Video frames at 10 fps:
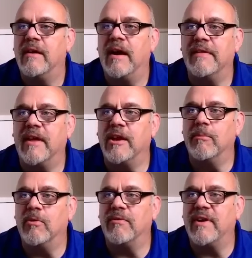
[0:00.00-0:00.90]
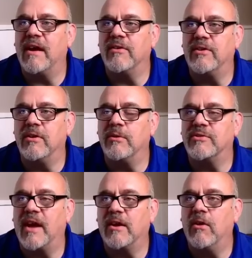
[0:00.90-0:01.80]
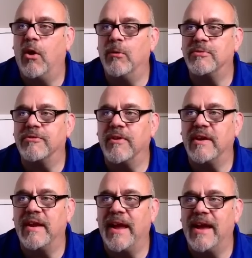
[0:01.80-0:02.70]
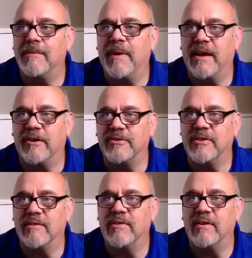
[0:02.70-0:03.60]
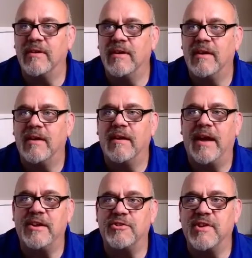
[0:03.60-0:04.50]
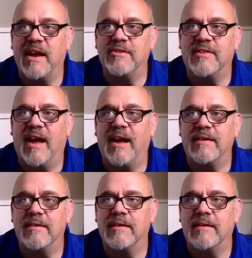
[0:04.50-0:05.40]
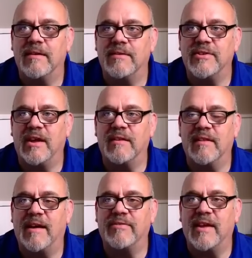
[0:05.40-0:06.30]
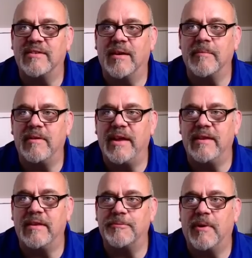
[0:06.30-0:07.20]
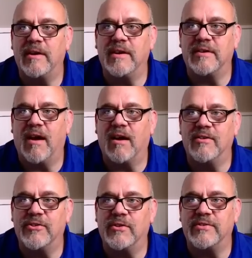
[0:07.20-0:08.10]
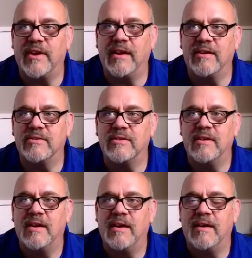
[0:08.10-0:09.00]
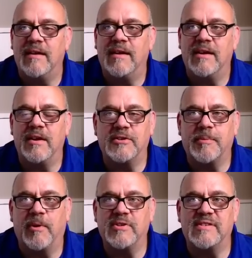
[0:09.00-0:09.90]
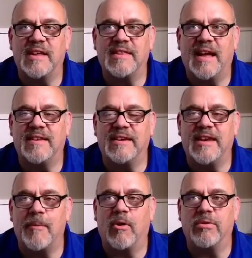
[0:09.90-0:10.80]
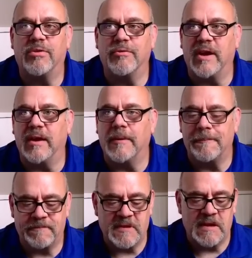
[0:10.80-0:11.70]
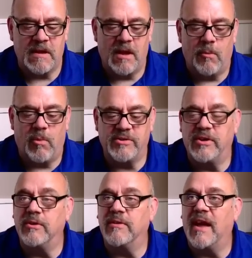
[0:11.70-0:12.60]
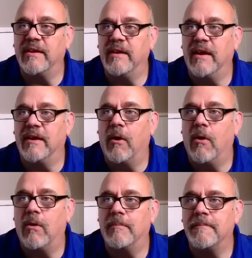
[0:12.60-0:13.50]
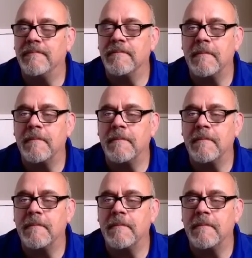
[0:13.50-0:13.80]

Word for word: And then you move down to cycle home screen ad banner server and you change that. See on the left, as I'm hitting this button, it toggles those settings. You're supposed to set that to demo three. Once you do that, you hit home